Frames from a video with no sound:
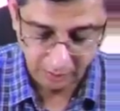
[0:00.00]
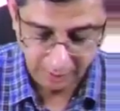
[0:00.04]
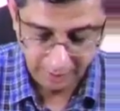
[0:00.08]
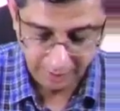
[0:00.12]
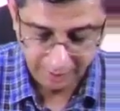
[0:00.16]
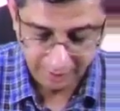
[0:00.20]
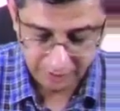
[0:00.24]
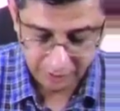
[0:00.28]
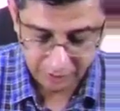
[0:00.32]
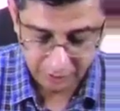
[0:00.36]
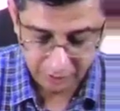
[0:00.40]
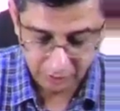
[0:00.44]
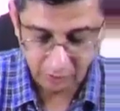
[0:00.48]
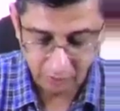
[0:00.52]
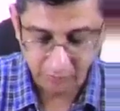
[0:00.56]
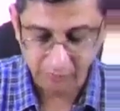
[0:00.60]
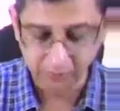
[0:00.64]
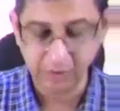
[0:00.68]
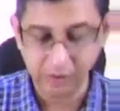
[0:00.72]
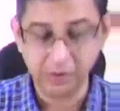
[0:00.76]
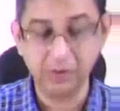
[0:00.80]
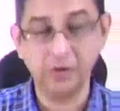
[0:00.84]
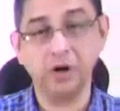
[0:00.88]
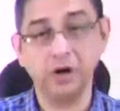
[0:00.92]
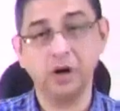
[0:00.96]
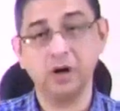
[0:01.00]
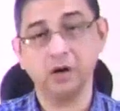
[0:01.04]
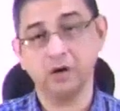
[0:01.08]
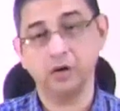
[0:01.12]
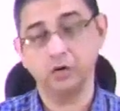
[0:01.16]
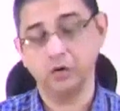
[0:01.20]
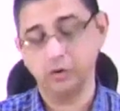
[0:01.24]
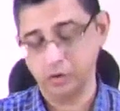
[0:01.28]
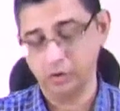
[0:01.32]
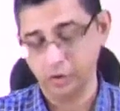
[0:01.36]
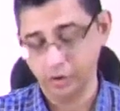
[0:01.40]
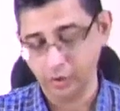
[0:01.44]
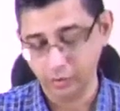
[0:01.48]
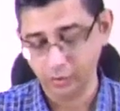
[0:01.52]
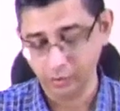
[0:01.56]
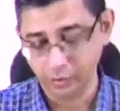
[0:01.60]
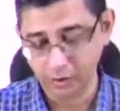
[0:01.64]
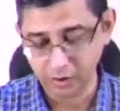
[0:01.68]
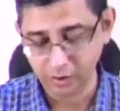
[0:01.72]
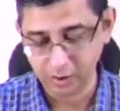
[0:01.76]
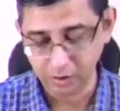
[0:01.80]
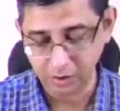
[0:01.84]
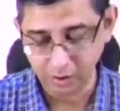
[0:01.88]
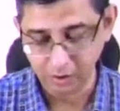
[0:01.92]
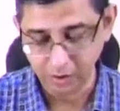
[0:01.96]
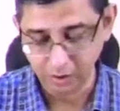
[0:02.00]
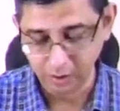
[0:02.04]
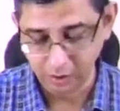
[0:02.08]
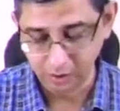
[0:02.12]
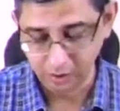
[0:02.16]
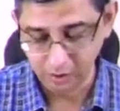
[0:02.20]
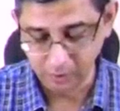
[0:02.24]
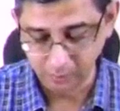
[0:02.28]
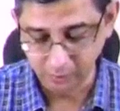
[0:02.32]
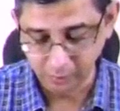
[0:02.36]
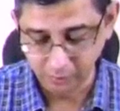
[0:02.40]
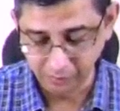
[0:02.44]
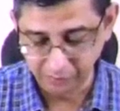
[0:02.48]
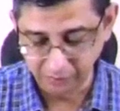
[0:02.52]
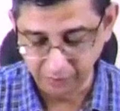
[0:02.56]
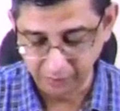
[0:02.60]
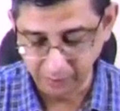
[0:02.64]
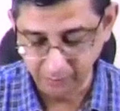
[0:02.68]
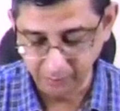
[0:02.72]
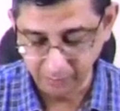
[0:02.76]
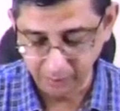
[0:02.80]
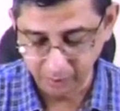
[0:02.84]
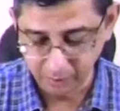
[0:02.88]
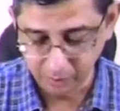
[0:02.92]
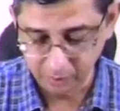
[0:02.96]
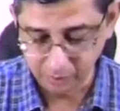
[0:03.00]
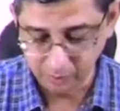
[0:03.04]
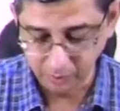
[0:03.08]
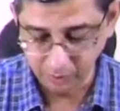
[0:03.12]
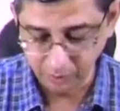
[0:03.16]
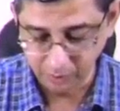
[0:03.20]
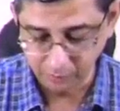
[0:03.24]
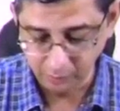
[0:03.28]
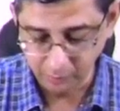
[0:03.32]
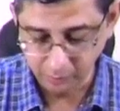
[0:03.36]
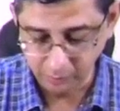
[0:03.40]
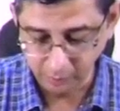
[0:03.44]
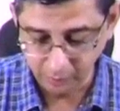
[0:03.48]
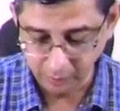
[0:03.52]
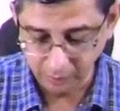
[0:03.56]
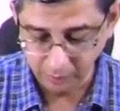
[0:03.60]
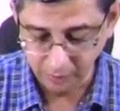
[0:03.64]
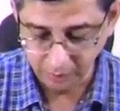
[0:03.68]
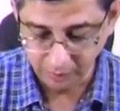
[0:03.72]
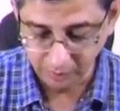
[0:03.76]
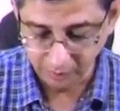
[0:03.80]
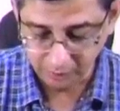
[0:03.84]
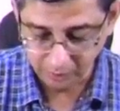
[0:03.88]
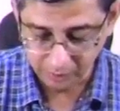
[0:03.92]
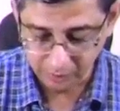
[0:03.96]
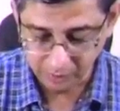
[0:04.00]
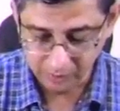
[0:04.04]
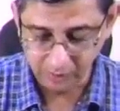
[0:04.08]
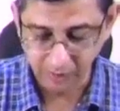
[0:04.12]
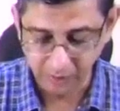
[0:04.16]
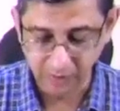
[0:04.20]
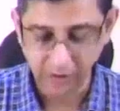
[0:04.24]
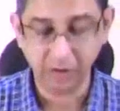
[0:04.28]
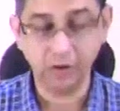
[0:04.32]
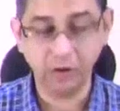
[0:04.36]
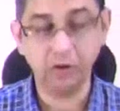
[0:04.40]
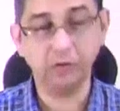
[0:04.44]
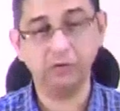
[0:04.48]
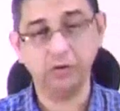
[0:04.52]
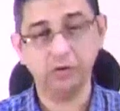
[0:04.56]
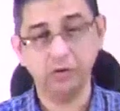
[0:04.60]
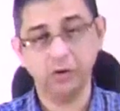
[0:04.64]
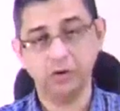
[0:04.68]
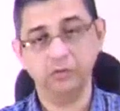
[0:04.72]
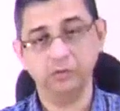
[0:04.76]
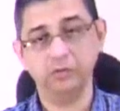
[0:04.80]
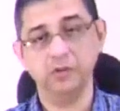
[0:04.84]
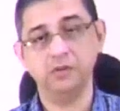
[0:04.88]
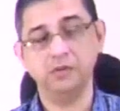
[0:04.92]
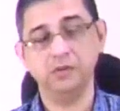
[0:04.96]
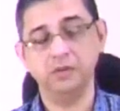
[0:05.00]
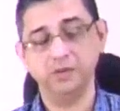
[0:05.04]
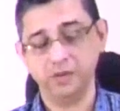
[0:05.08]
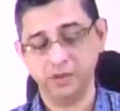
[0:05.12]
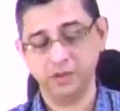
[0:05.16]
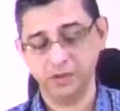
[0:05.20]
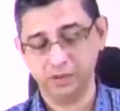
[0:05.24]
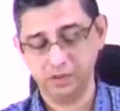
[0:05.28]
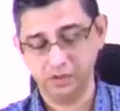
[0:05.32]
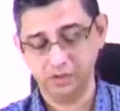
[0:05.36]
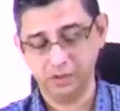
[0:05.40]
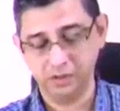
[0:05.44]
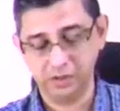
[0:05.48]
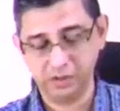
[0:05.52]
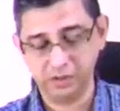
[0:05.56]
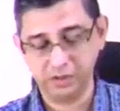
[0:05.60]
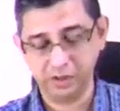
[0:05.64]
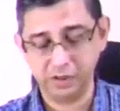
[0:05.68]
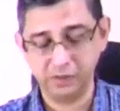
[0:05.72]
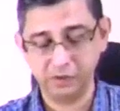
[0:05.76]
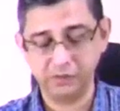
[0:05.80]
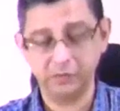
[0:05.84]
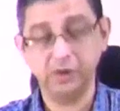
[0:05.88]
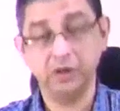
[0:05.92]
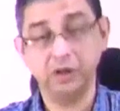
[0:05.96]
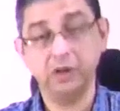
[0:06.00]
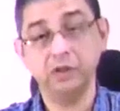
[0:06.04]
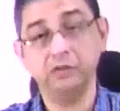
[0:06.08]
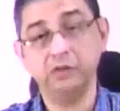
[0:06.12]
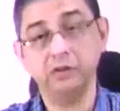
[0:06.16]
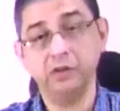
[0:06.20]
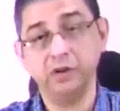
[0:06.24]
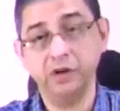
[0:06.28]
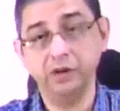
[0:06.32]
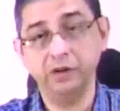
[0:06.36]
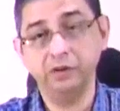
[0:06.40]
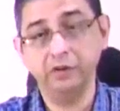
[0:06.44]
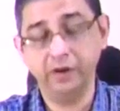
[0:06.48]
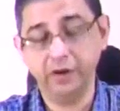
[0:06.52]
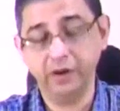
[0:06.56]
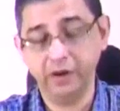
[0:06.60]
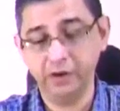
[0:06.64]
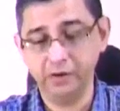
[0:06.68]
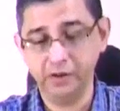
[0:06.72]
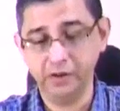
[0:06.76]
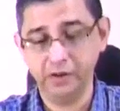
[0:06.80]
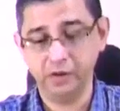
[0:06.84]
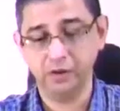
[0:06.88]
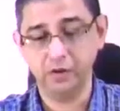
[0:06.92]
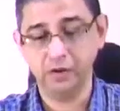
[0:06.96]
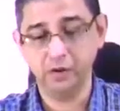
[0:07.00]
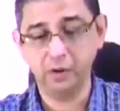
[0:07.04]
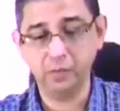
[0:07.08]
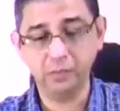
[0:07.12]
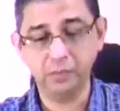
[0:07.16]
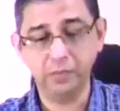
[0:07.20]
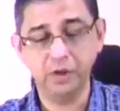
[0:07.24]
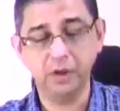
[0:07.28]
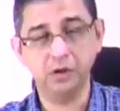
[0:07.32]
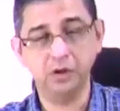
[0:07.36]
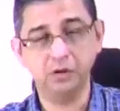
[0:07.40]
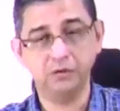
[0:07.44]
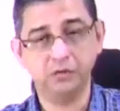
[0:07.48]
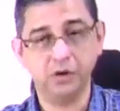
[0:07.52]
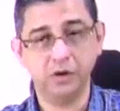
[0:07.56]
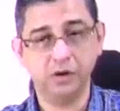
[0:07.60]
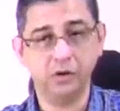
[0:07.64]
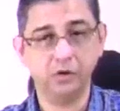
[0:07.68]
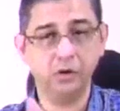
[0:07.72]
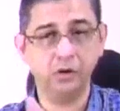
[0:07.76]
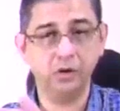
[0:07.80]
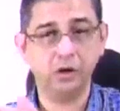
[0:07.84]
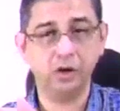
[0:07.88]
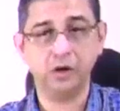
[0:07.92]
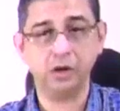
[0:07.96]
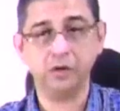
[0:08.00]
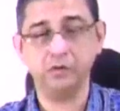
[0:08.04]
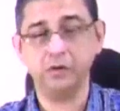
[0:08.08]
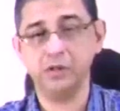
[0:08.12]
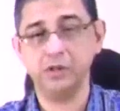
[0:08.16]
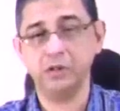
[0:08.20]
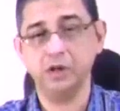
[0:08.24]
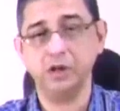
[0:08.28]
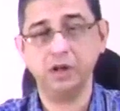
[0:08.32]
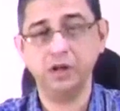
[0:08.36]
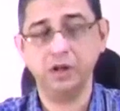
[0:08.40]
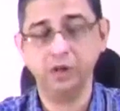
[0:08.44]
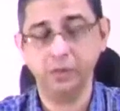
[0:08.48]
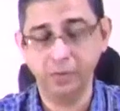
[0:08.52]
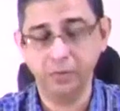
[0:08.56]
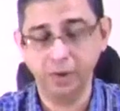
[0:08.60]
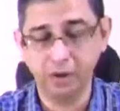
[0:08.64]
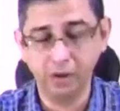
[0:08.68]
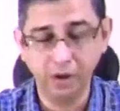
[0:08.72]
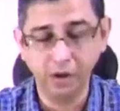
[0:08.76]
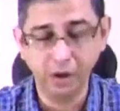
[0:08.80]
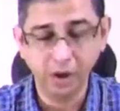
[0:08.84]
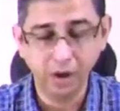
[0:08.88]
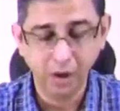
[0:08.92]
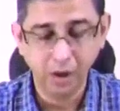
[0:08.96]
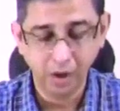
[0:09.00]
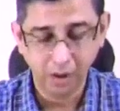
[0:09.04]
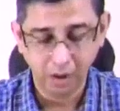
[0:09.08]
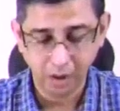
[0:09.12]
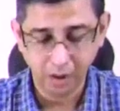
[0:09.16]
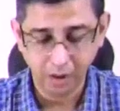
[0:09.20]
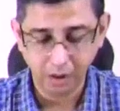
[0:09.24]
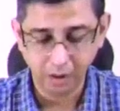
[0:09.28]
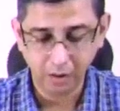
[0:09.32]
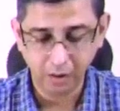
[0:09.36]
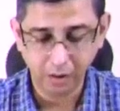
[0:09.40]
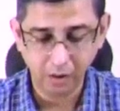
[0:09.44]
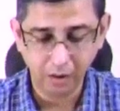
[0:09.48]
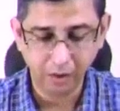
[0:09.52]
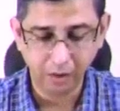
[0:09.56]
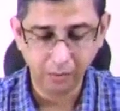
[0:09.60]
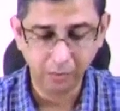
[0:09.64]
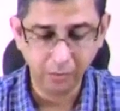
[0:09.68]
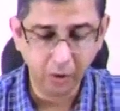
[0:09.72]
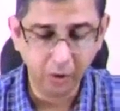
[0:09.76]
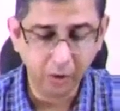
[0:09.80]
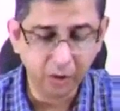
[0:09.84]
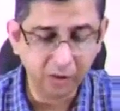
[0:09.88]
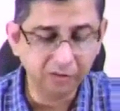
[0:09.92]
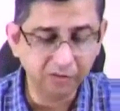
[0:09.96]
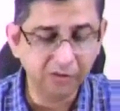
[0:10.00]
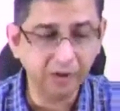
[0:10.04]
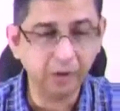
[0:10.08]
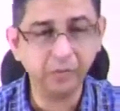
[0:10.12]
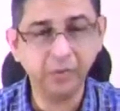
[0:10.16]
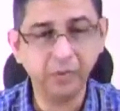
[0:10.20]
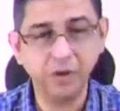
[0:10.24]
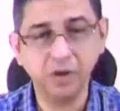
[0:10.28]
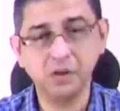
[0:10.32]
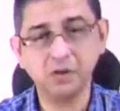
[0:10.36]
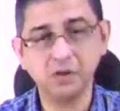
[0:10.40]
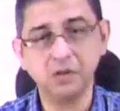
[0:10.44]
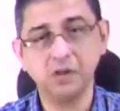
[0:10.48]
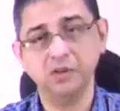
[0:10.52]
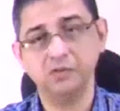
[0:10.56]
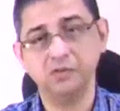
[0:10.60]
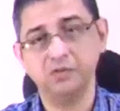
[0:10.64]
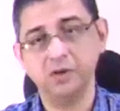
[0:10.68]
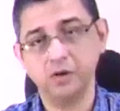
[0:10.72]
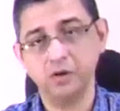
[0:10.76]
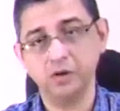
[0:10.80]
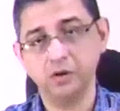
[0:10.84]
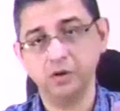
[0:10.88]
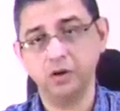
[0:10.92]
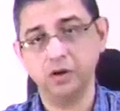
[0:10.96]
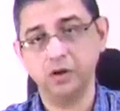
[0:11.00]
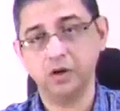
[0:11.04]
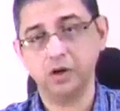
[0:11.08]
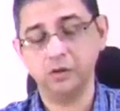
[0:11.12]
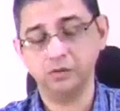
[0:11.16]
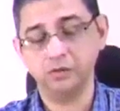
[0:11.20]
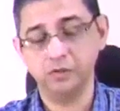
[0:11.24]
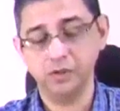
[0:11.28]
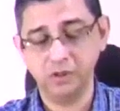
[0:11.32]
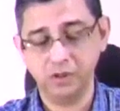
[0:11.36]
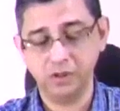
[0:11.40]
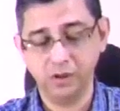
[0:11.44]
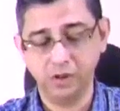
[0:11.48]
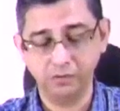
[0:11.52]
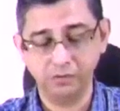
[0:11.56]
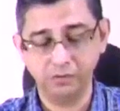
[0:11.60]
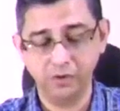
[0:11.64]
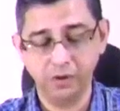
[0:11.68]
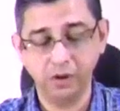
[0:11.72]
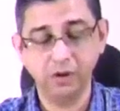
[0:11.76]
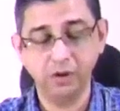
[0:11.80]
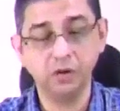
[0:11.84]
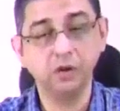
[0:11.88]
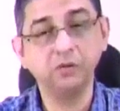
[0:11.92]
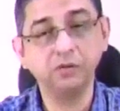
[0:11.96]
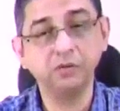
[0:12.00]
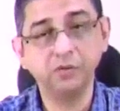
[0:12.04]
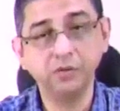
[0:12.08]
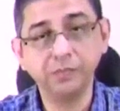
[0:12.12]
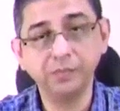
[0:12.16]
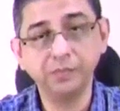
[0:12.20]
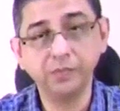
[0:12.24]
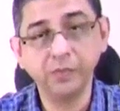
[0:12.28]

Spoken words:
action of this drug, or the duration, is about 5 minutes. So I would put it like this: like, if you give this injection, it starts working of 30 seconds, and the peak effect of the drug will start coming, and beyond 5 minutes the effect of the drug will start waning off.